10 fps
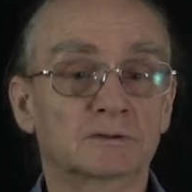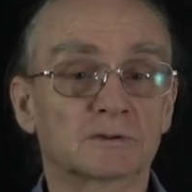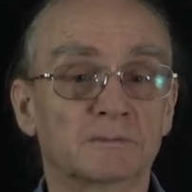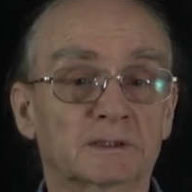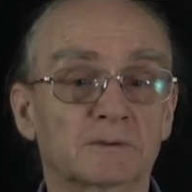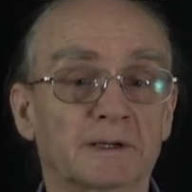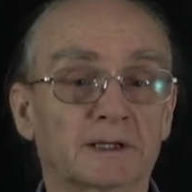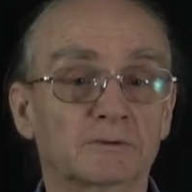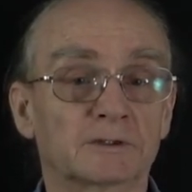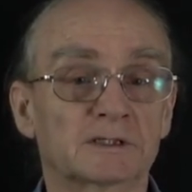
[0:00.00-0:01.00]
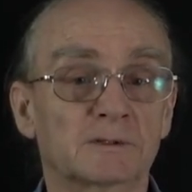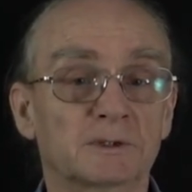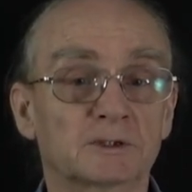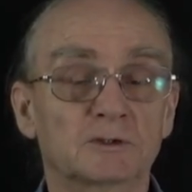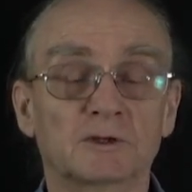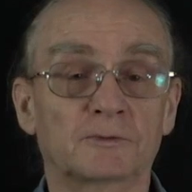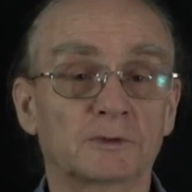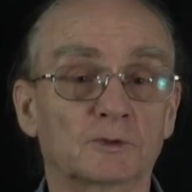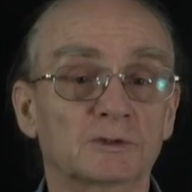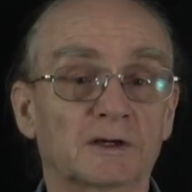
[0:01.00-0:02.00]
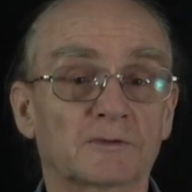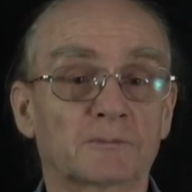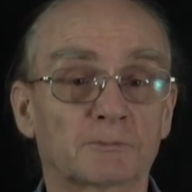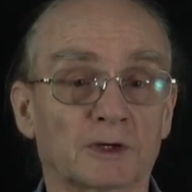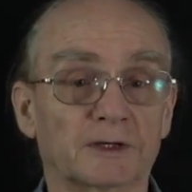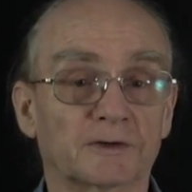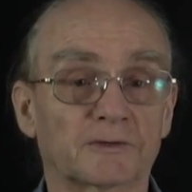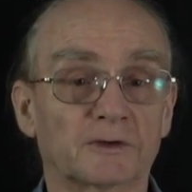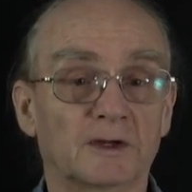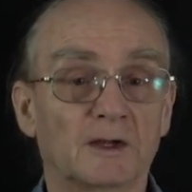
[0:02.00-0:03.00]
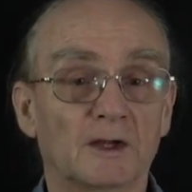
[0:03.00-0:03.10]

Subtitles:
to the maximum likelihood estimation if we don't have priors.